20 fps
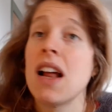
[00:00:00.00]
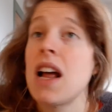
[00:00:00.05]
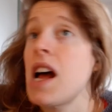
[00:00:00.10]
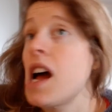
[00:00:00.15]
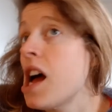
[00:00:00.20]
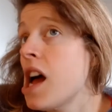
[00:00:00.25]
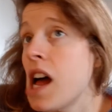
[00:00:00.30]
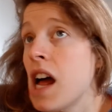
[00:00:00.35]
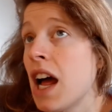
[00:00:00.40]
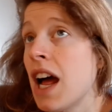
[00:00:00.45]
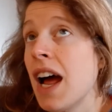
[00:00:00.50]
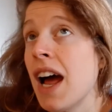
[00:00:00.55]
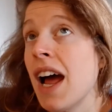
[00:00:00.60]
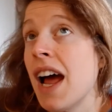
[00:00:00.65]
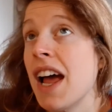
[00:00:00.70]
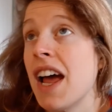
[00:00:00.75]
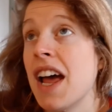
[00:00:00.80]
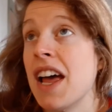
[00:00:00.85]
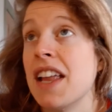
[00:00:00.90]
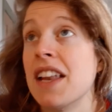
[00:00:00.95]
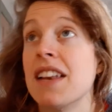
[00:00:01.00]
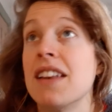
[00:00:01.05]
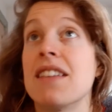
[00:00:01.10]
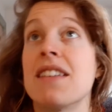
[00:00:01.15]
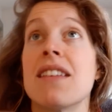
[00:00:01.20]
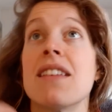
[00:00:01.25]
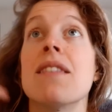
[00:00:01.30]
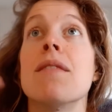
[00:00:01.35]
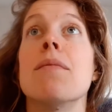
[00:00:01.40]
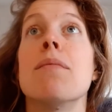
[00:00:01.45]
Ah!
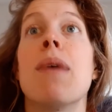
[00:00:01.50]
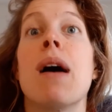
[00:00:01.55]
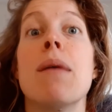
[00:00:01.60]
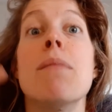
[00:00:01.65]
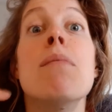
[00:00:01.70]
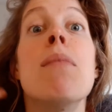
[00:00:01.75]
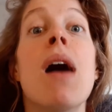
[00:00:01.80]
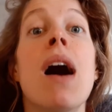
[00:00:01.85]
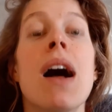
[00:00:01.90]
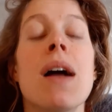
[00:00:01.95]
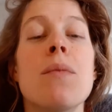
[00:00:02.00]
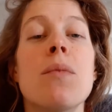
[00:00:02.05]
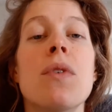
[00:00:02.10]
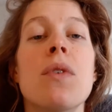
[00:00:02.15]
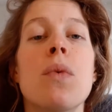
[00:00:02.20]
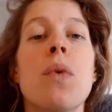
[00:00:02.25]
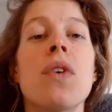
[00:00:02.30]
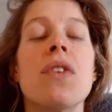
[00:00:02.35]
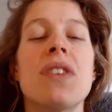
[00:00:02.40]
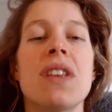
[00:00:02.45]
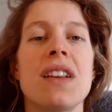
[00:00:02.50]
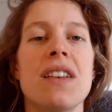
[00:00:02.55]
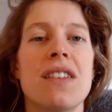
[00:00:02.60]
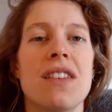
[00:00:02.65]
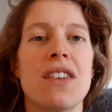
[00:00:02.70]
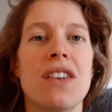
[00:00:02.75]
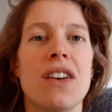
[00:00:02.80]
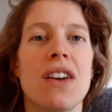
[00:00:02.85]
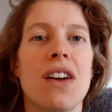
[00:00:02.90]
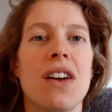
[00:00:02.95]
And my mind was wanting
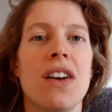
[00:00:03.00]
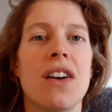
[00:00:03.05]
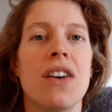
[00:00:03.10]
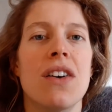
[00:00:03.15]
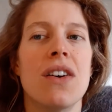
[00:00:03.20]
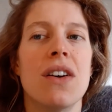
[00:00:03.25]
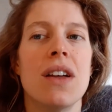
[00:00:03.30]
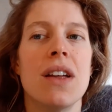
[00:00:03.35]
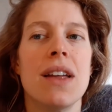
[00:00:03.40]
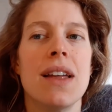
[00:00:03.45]
to go